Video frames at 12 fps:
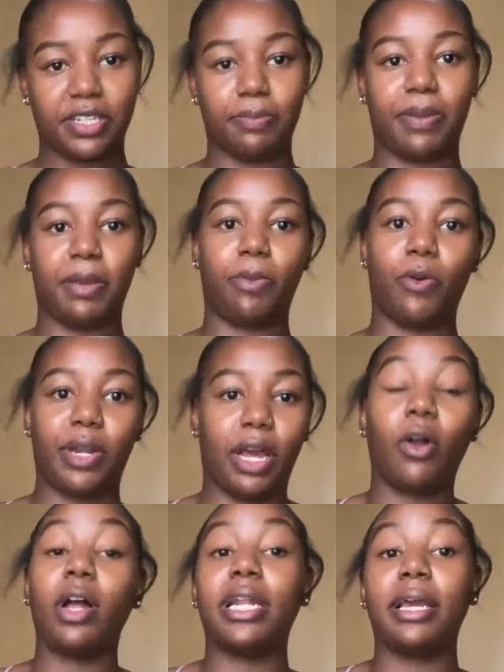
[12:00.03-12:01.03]
paper. When I
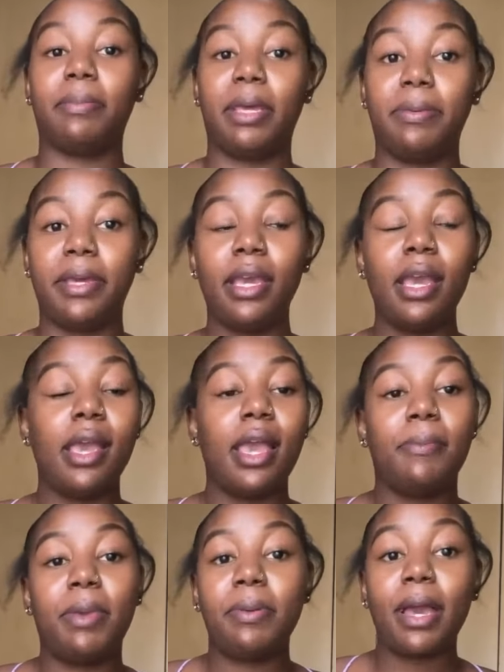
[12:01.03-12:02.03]
got like, maybe
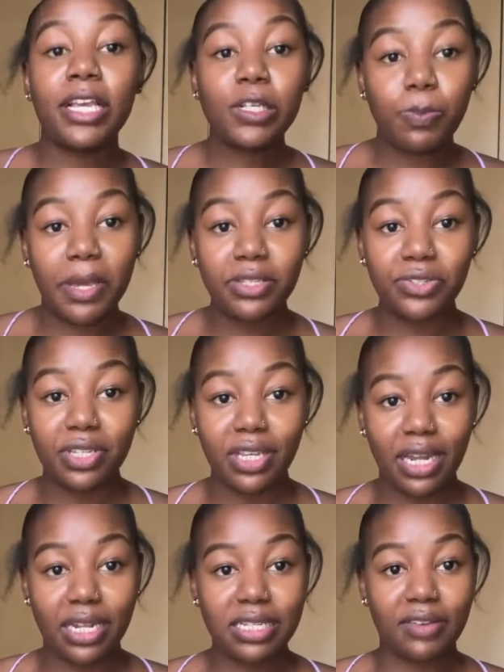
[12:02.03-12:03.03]
I expected to
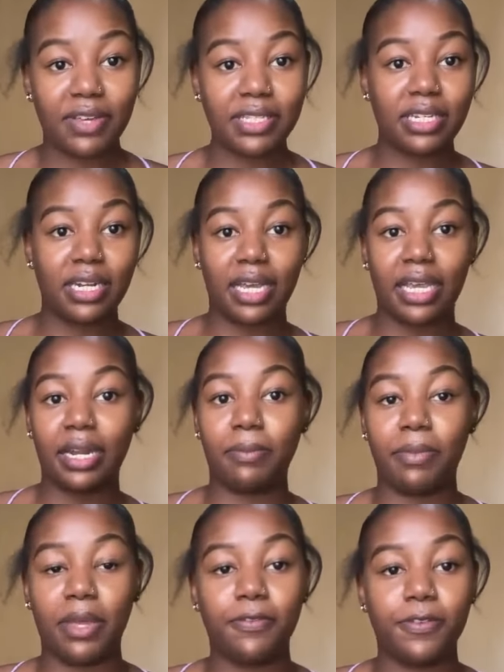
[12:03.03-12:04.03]
get a 17, I get a
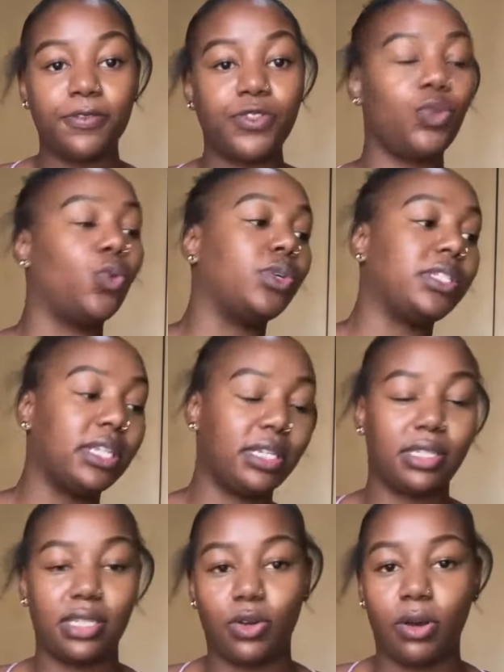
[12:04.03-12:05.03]
mere 50 or
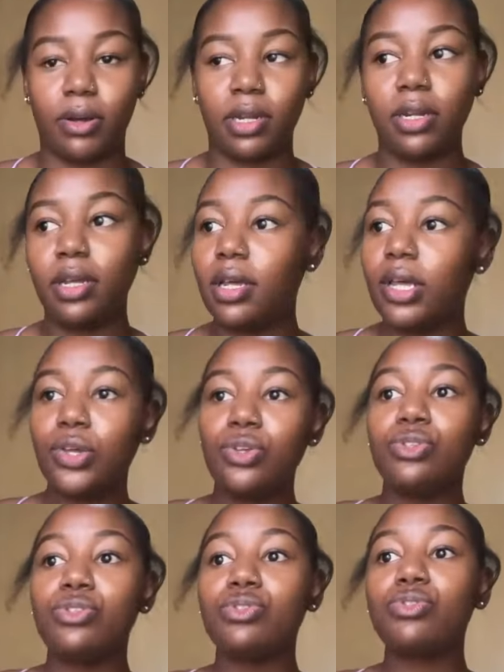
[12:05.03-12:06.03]
60 on.
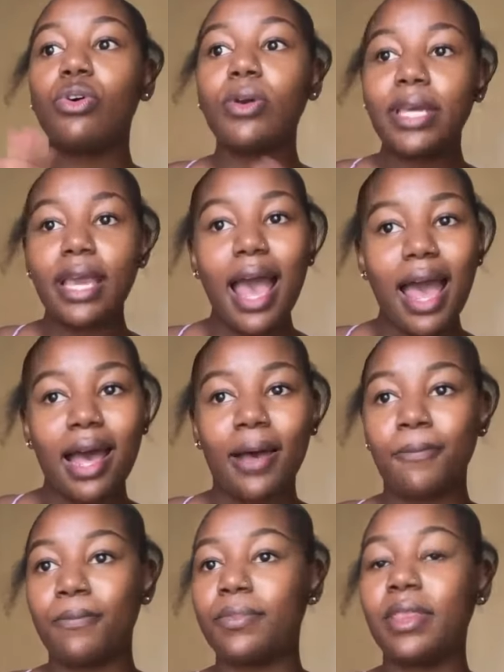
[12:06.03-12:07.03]
So yeah,
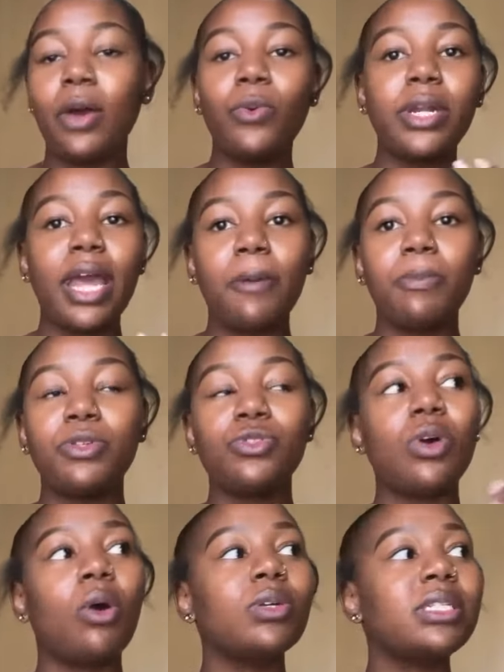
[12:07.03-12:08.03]
that would happen. So
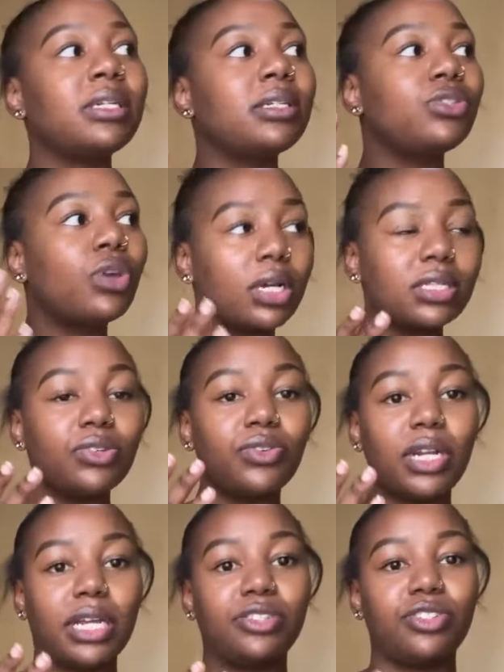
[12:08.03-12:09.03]
I was in a toxic
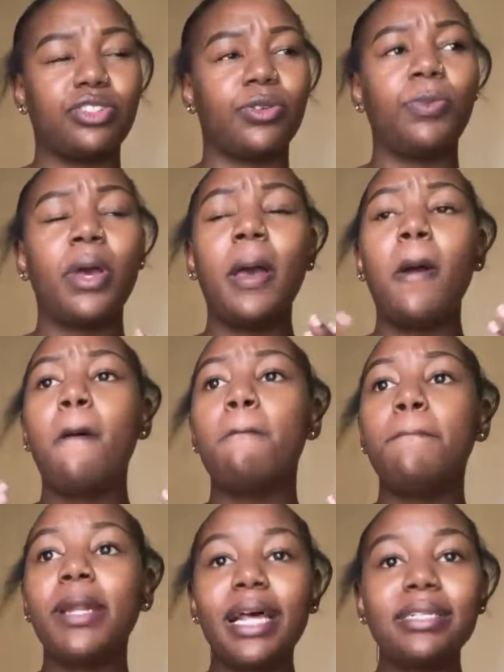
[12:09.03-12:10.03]
relationship,
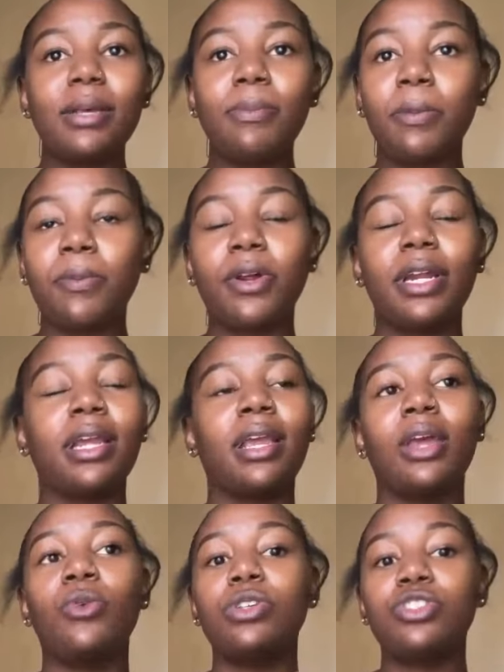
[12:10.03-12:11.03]
plus I'm upgrading.
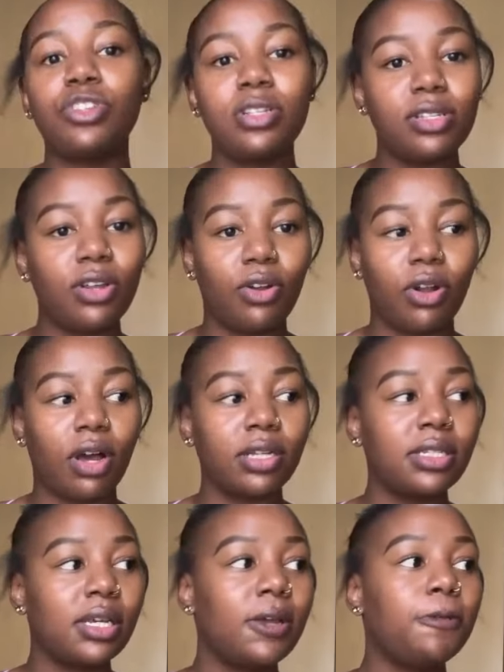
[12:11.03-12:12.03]
It was just a lot.
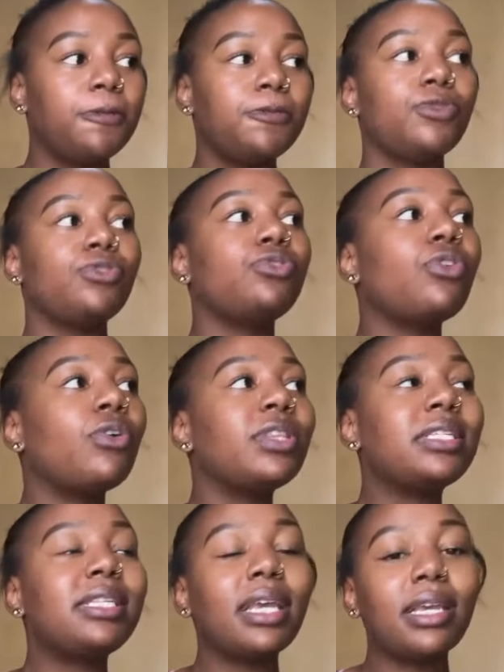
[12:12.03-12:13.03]
So the
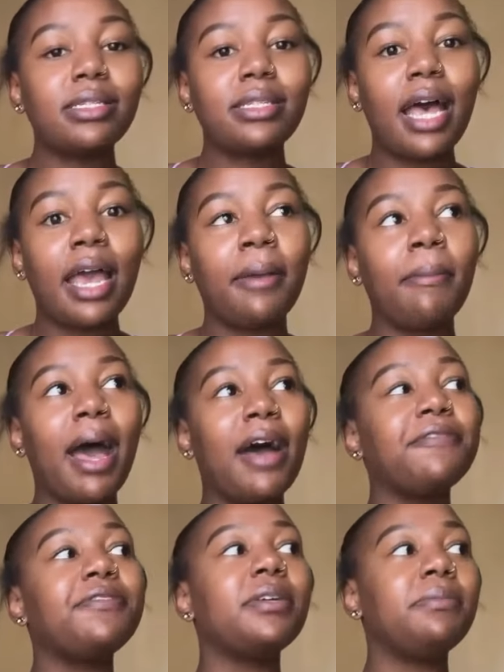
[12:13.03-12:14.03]
second time,
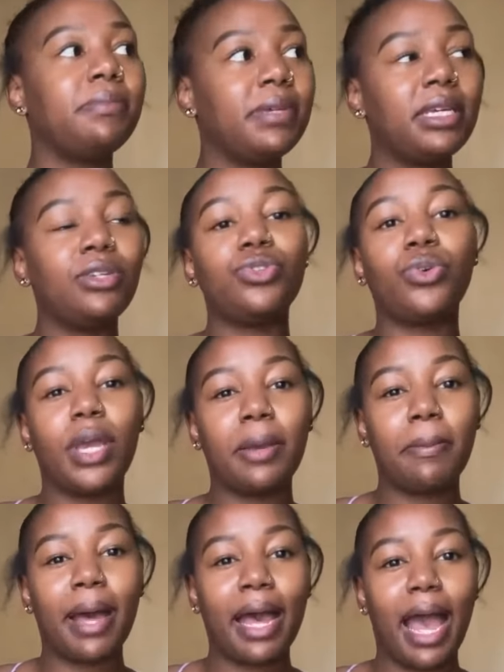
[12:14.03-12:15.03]
after me doing
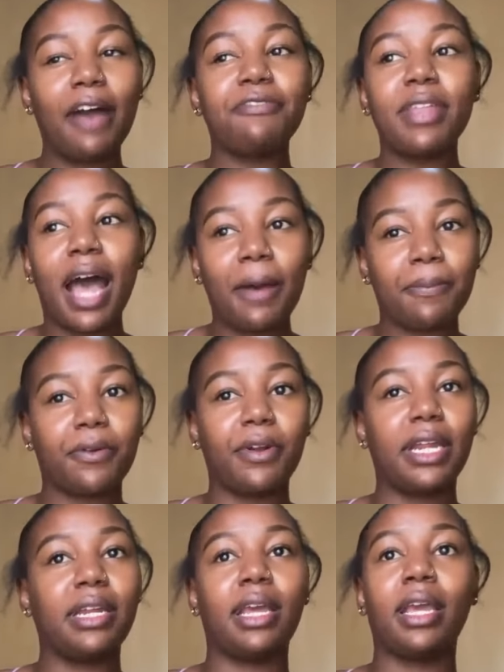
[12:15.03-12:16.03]
my, after
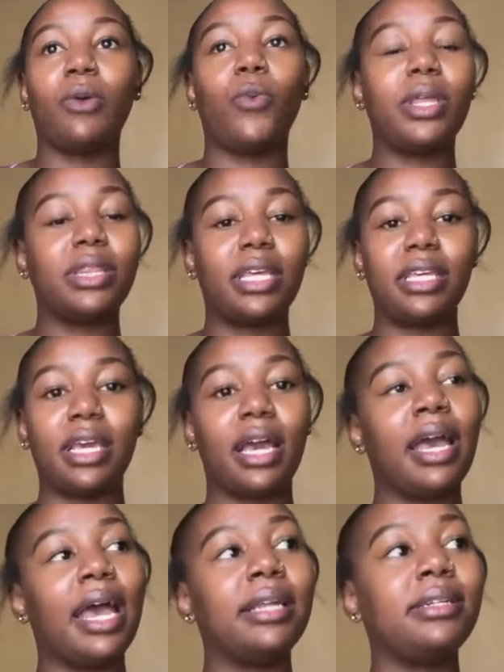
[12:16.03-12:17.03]
upgrading, when the year
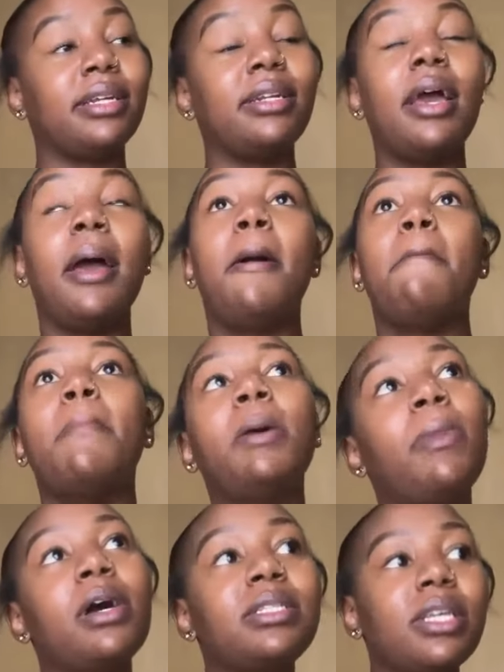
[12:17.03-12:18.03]
ended, my
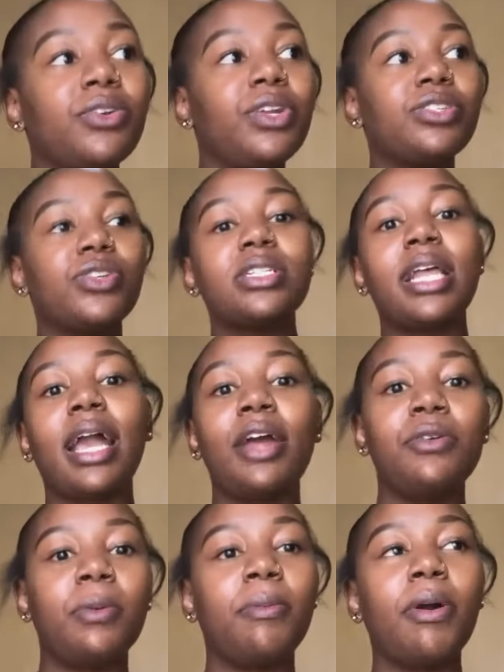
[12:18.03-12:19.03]
marks increased, because like I
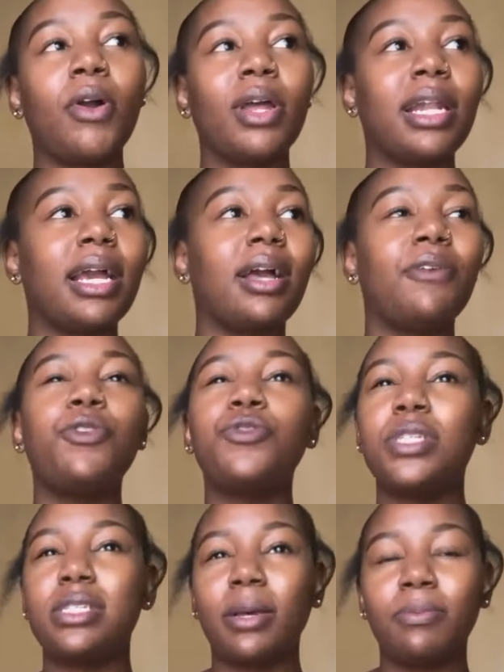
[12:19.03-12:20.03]
remember I got like a
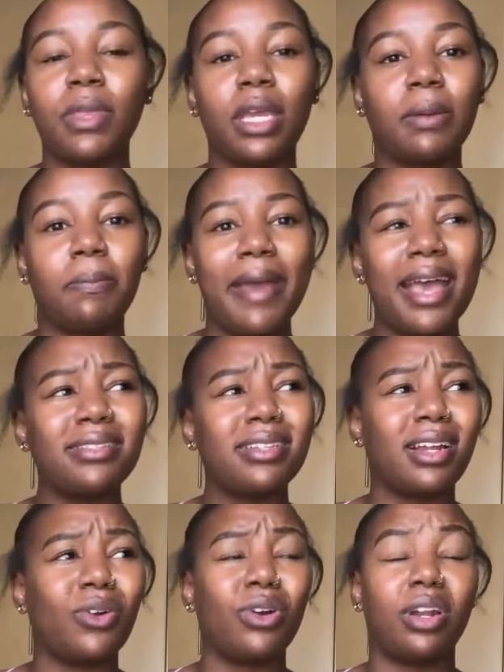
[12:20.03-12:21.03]
50 something in maths, and
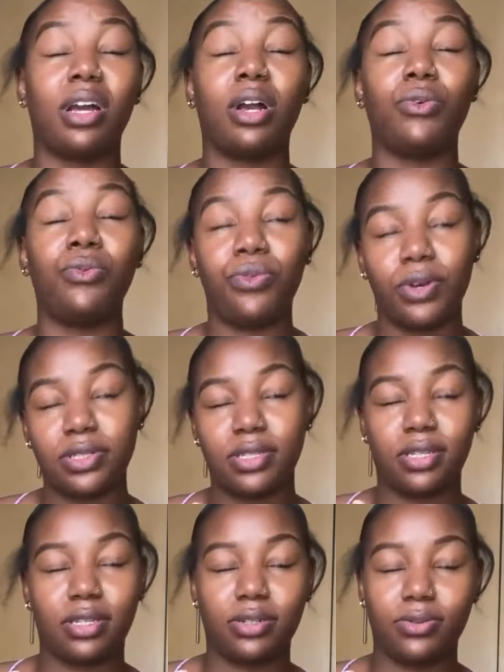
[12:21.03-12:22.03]
I got like a
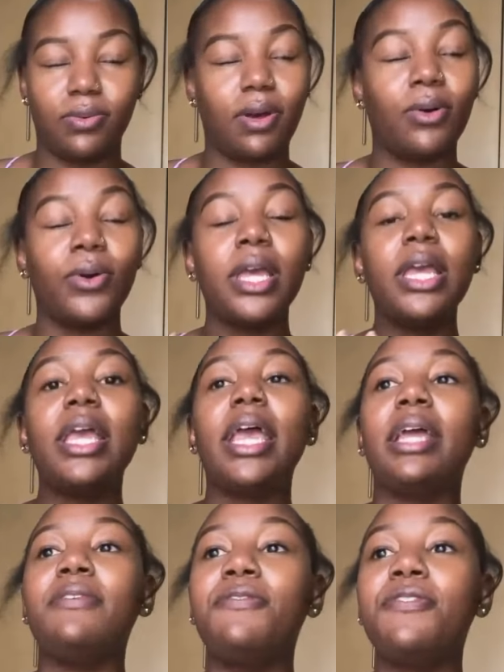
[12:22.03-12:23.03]
40, well,
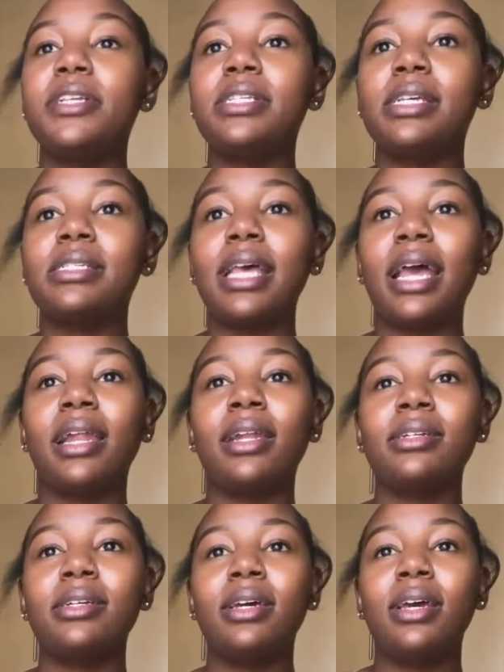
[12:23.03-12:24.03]
in physics.
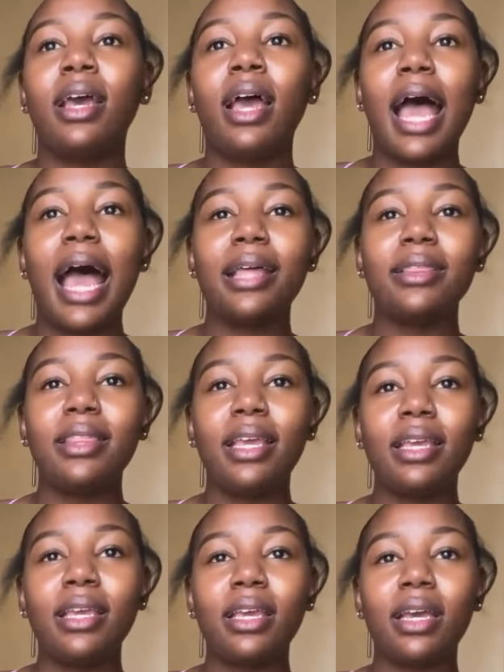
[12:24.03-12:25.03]
And I
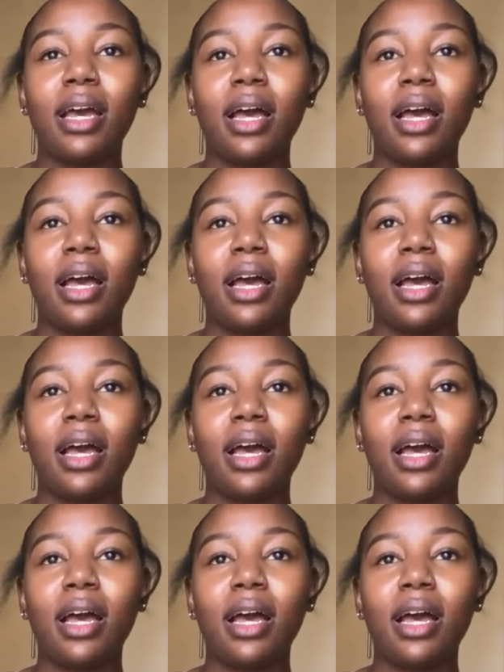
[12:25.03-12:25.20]
think